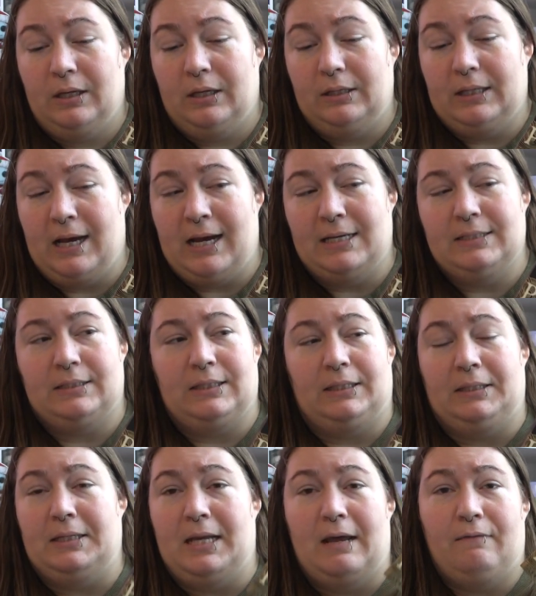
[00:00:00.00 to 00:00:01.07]
that has like
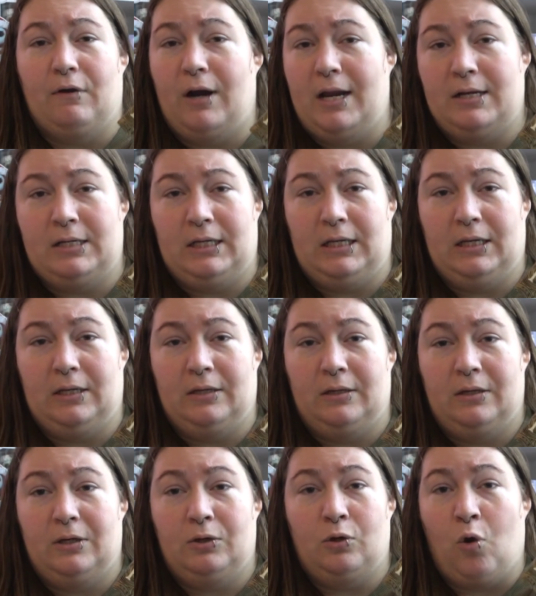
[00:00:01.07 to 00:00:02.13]
never-ending
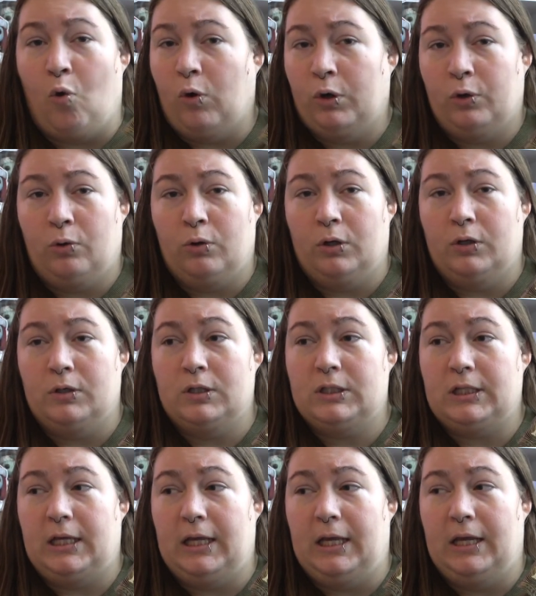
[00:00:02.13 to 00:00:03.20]

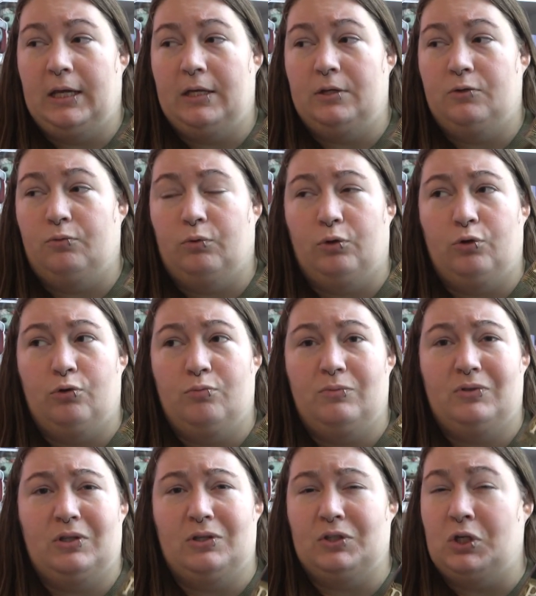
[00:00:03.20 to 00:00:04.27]
corridors and
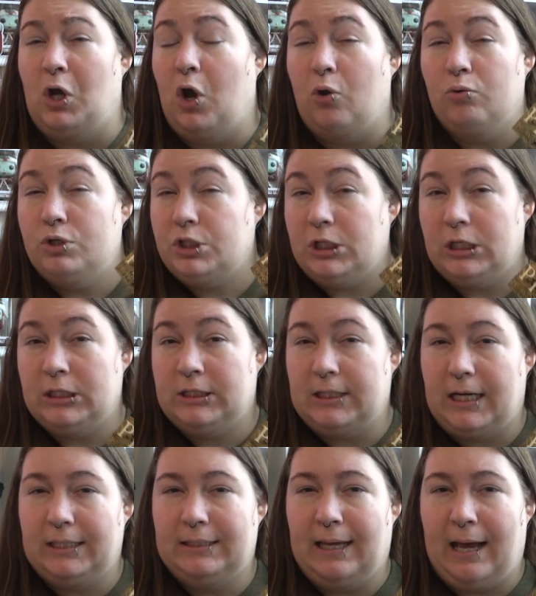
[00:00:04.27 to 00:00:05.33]
rooms. There's an ocean
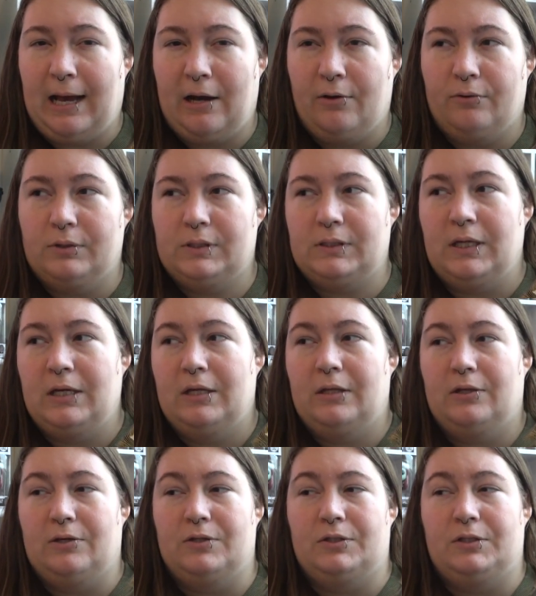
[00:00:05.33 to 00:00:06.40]
inside the house.
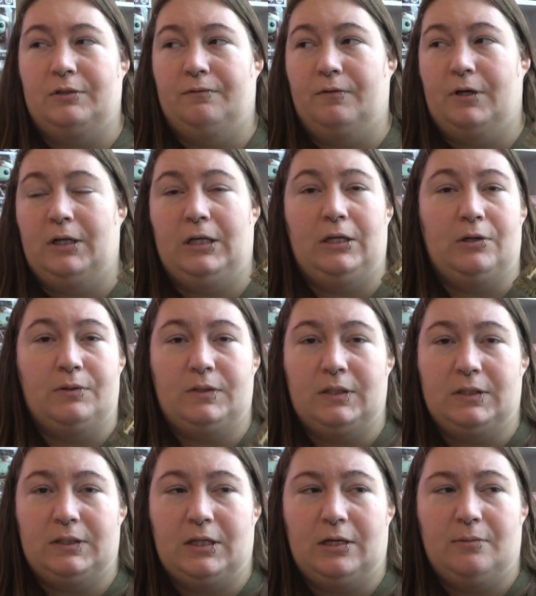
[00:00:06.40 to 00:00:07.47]
There's different
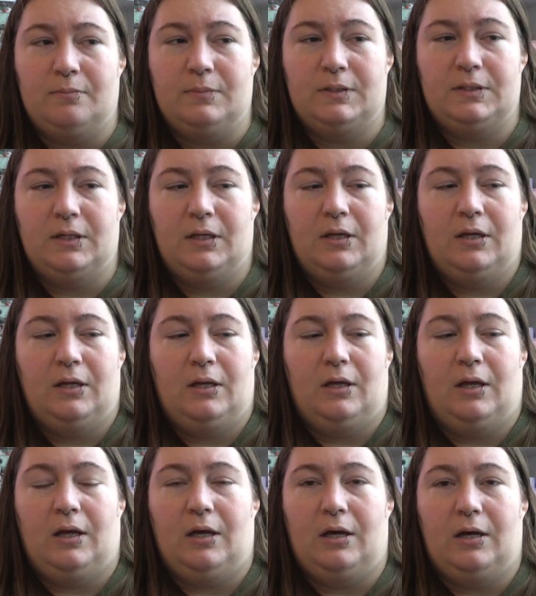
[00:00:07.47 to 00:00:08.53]
ecosystems.
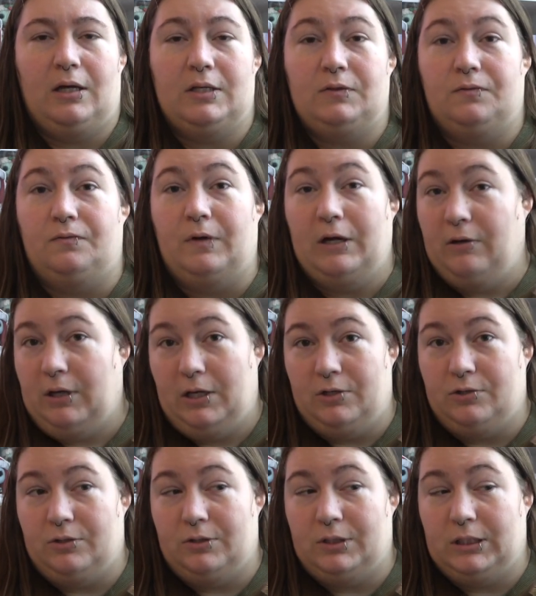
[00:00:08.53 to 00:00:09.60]
It's very
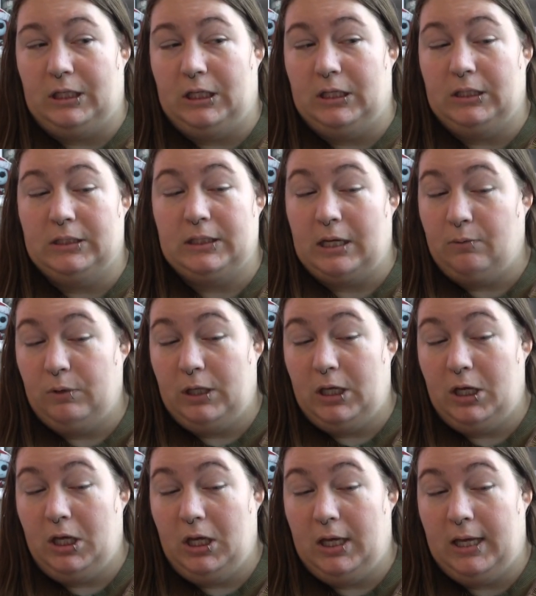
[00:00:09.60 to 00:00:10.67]
interesting
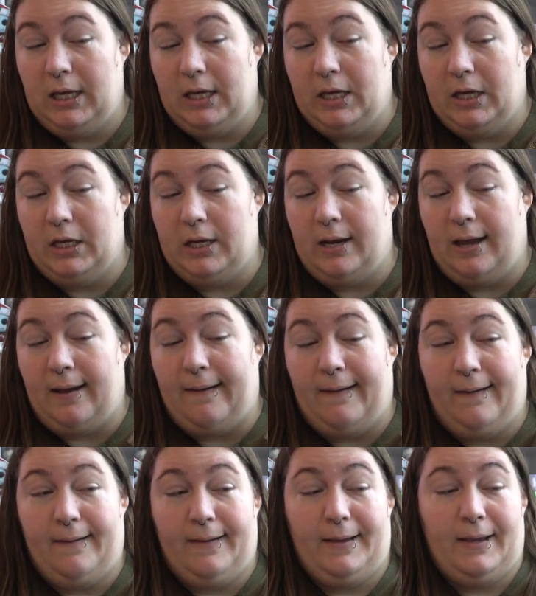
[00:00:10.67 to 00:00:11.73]
sounding, and
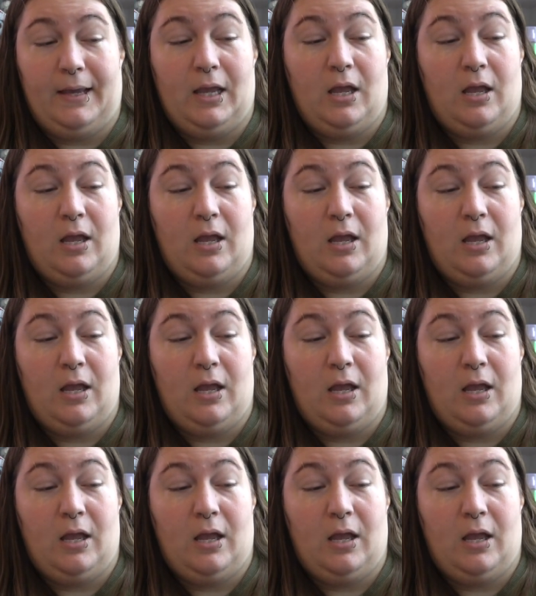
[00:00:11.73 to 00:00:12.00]
I